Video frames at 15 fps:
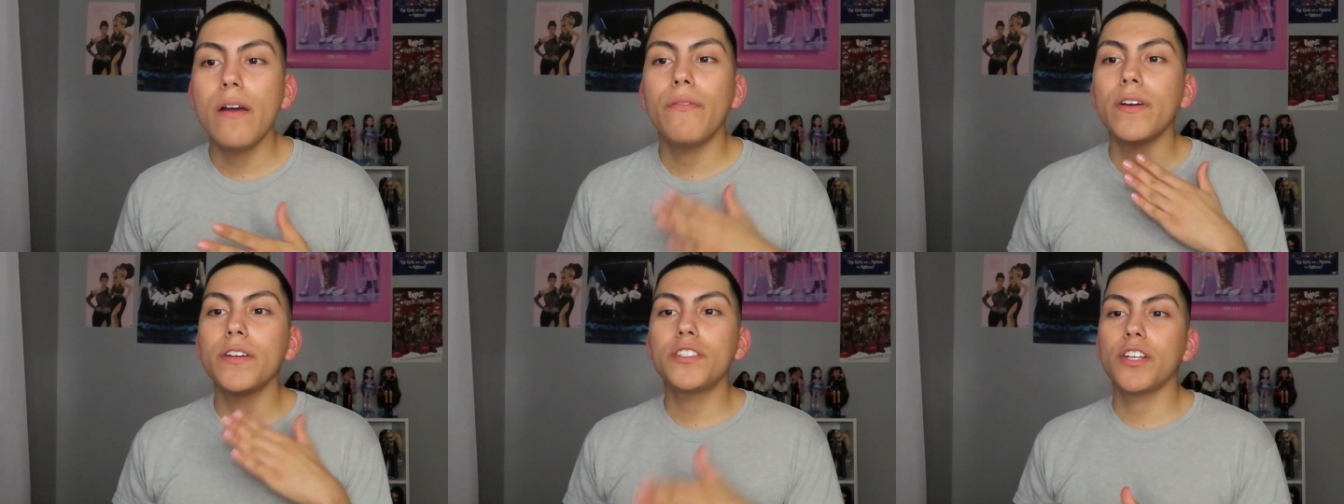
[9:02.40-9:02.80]

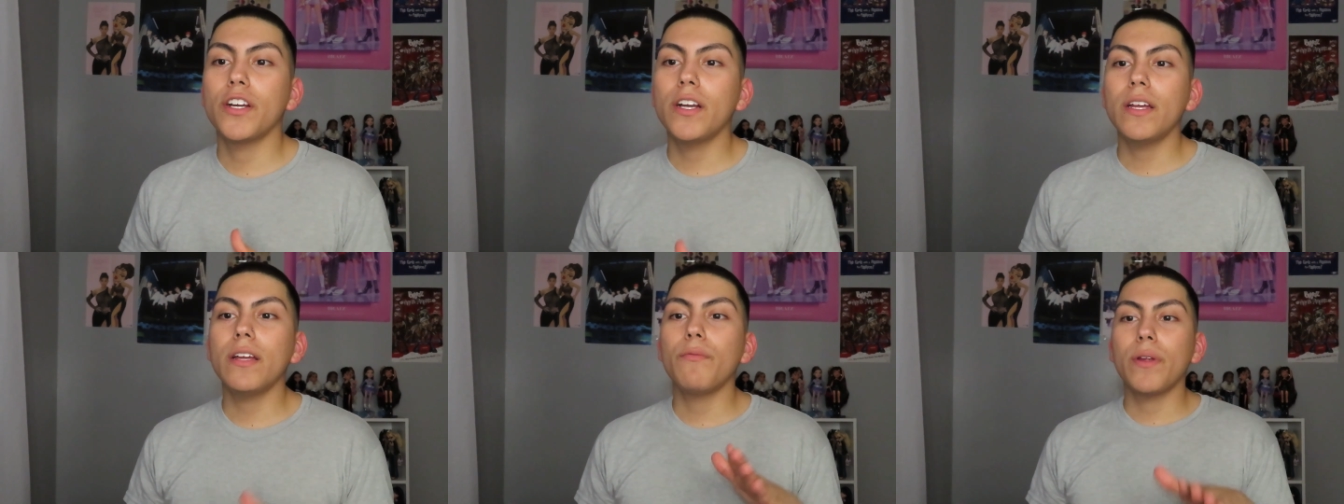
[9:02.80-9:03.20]
For
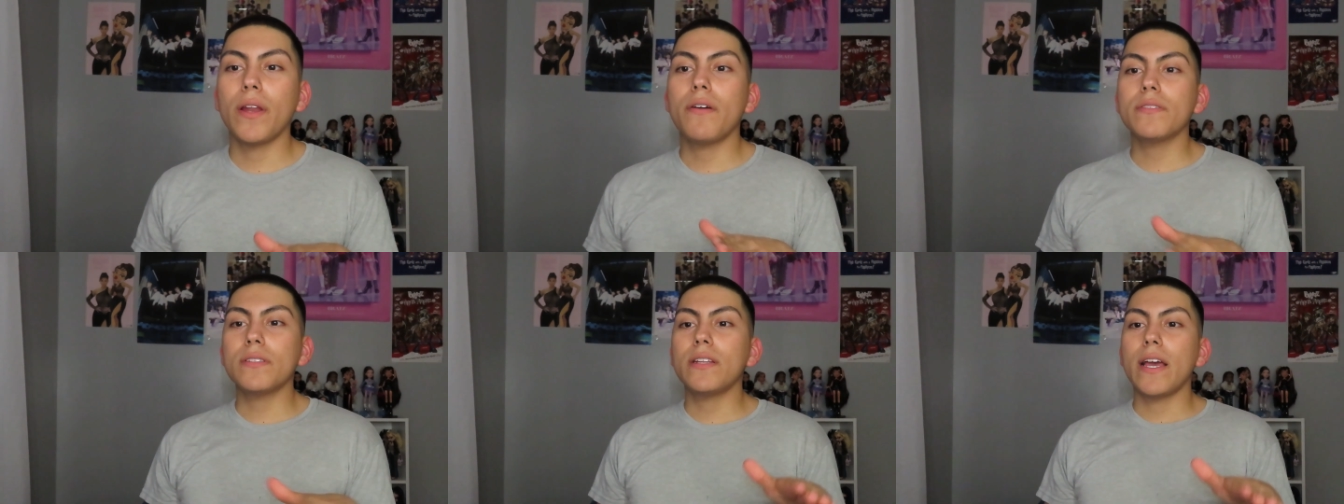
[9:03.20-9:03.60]
sure, when I
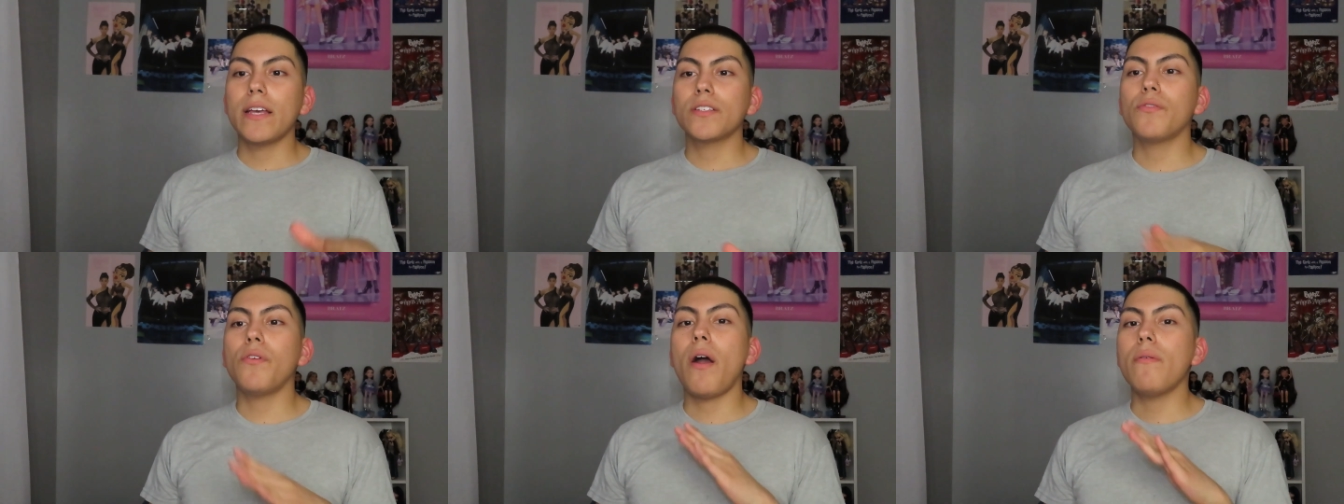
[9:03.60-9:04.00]
was in high
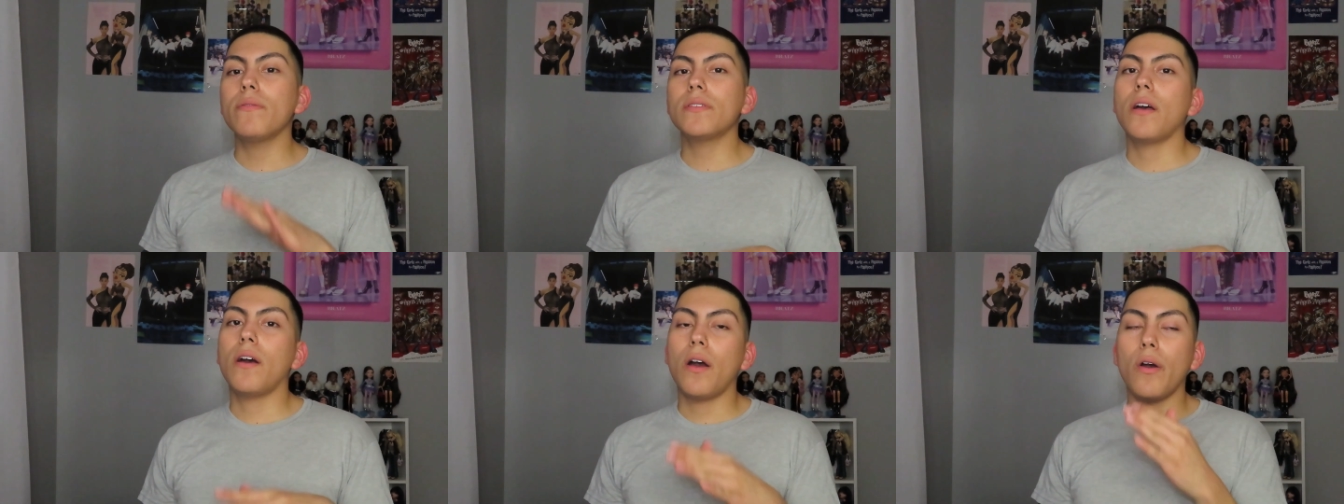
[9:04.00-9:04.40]
school, I
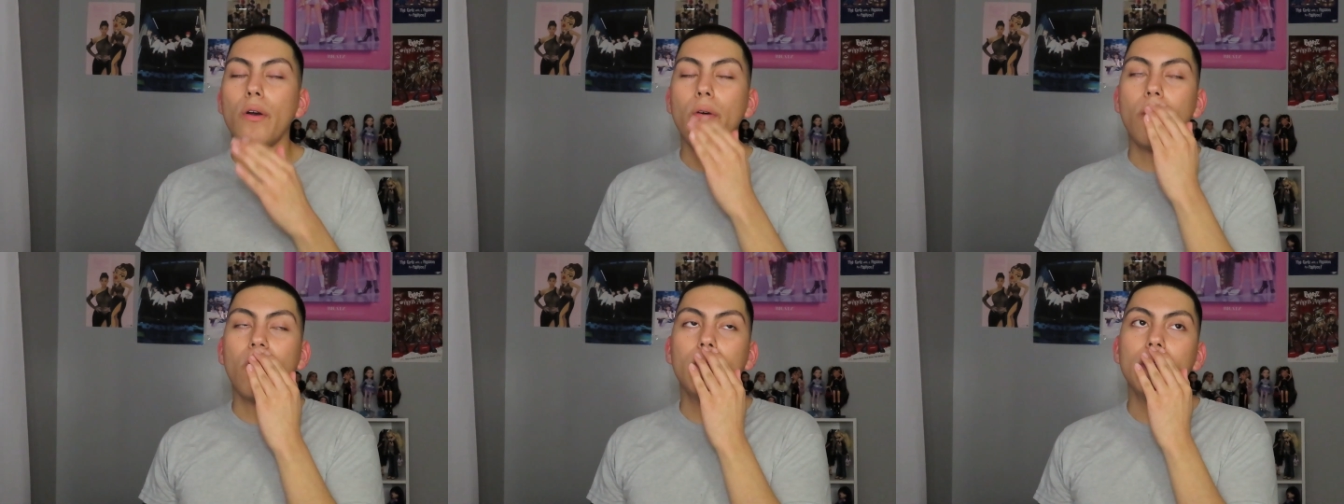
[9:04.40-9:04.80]
was a
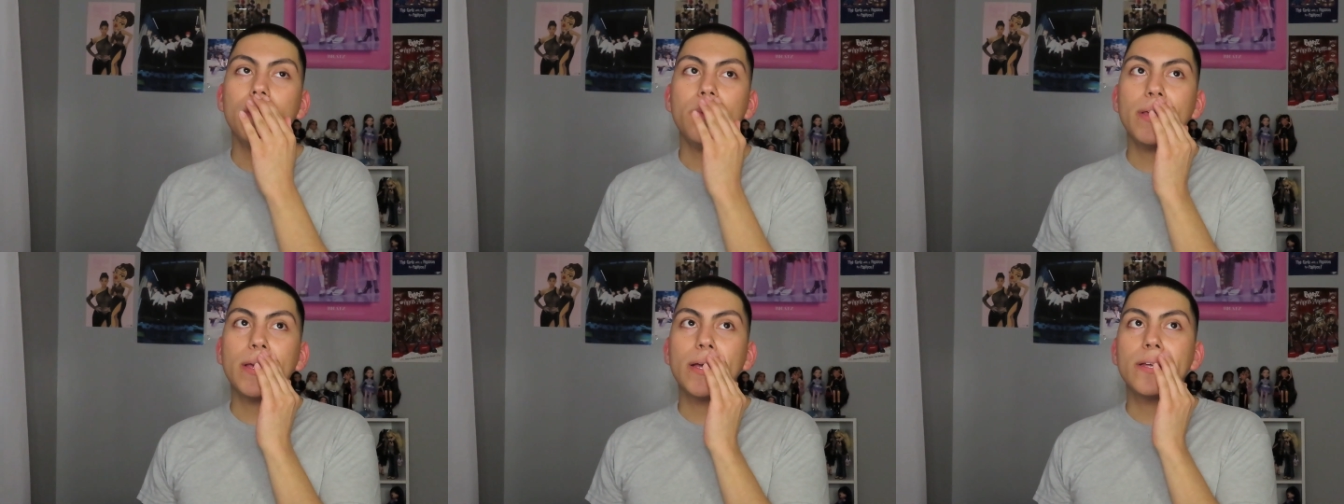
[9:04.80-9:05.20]
hoe only
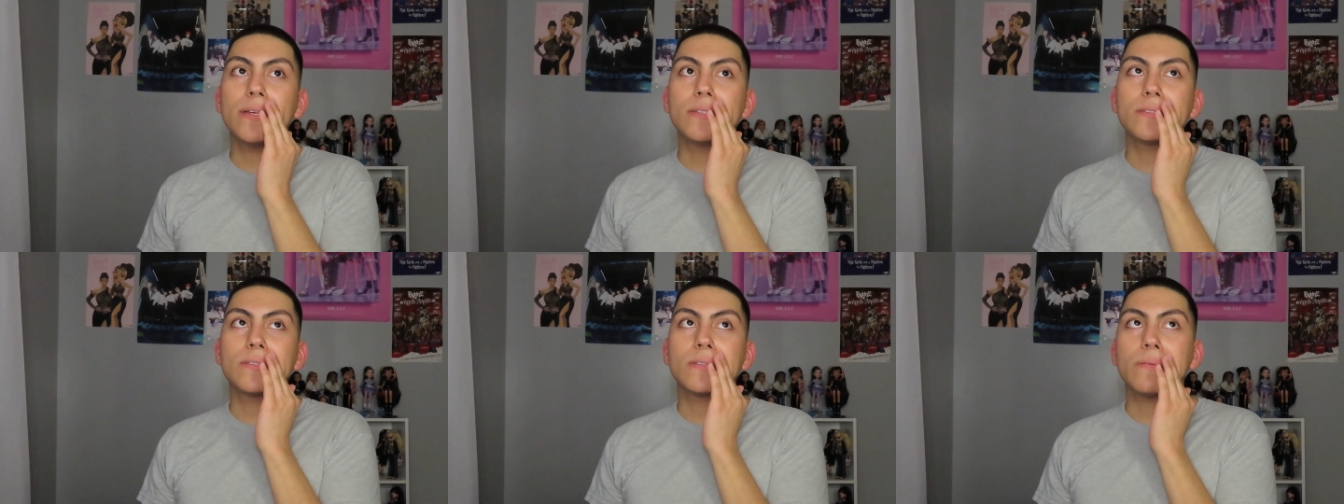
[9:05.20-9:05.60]

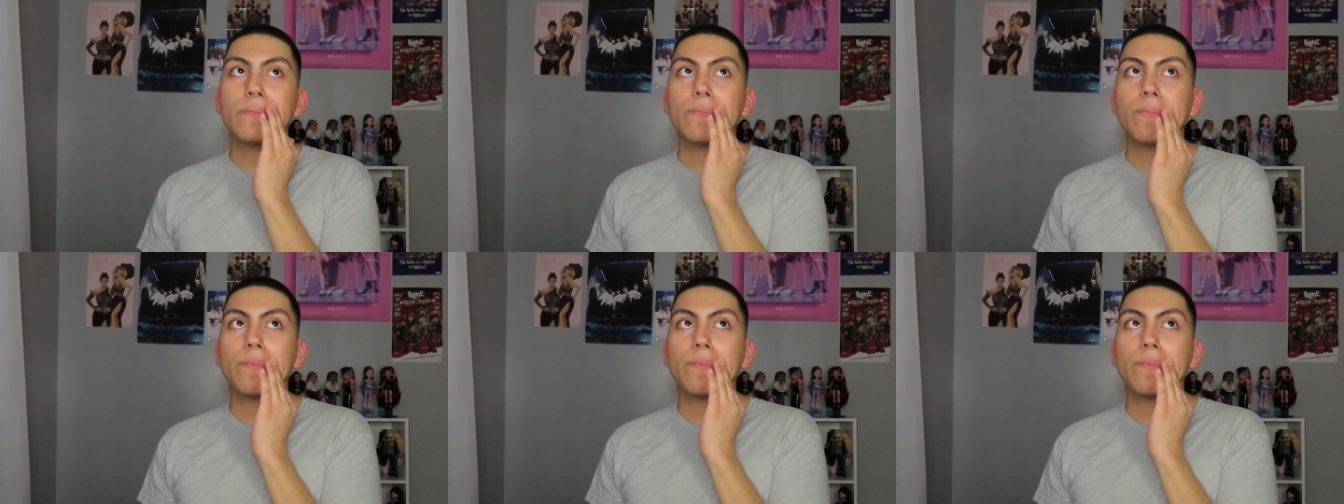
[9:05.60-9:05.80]
because